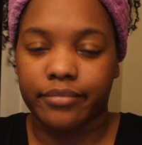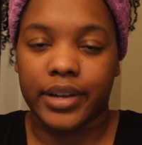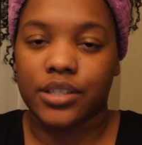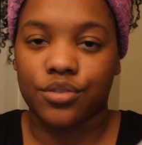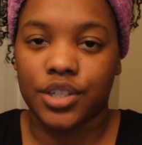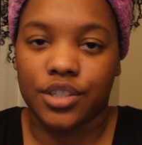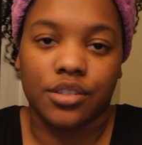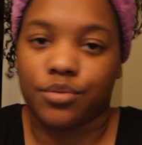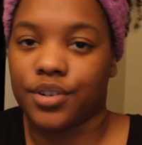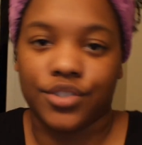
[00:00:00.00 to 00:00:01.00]
my
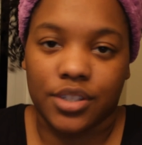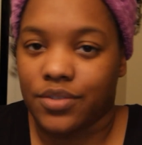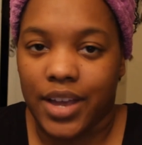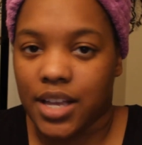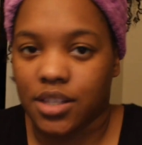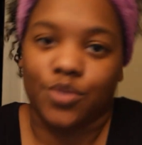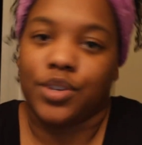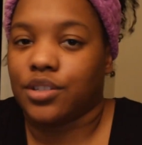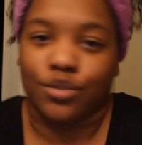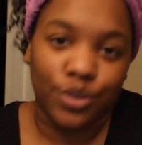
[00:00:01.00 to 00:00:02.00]
scrunchies work just fine, so I'm
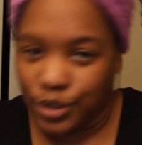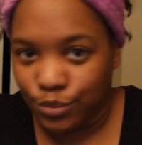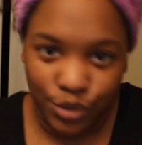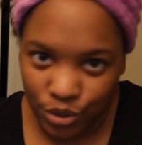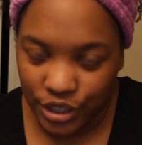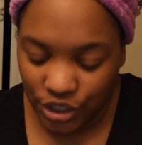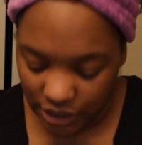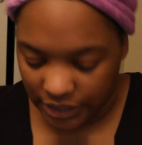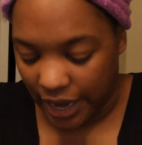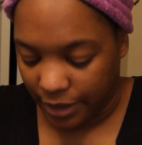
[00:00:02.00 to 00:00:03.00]
just gonna use some
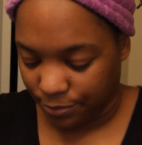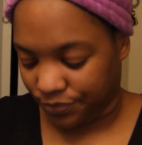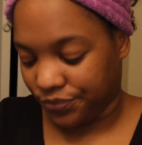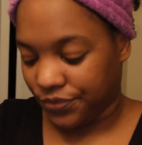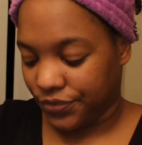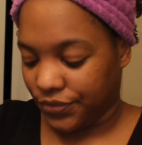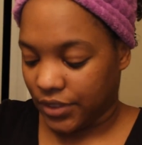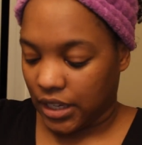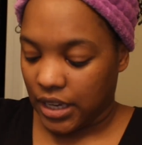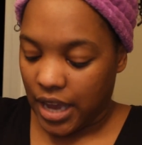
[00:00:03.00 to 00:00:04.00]
scrunchies.
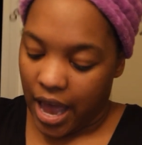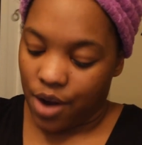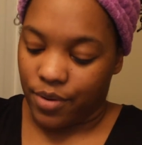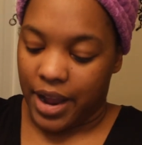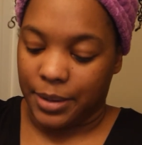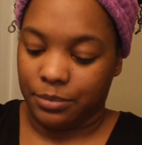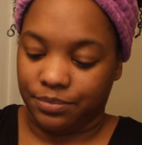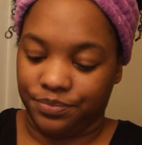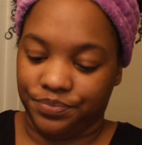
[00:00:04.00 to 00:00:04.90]
All right,